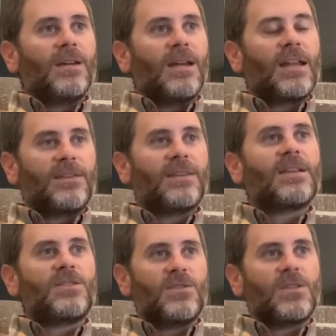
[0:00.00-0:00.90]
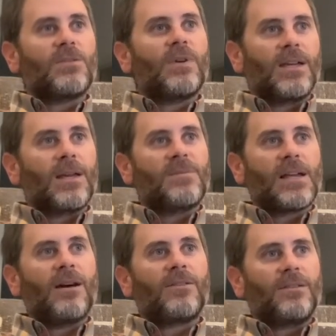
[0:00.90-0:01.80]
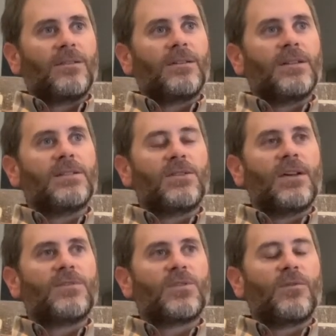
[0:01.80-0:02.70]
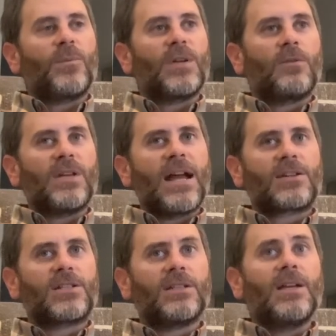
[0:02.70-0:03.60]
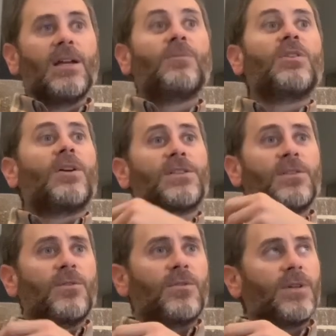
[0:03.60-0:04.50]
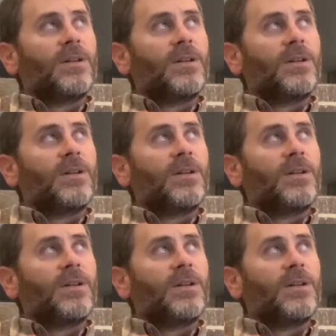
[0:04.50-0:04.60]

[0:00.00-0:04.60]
And I think that's usually the way it comes out, is that you have sort of a bigger reaction, but you also,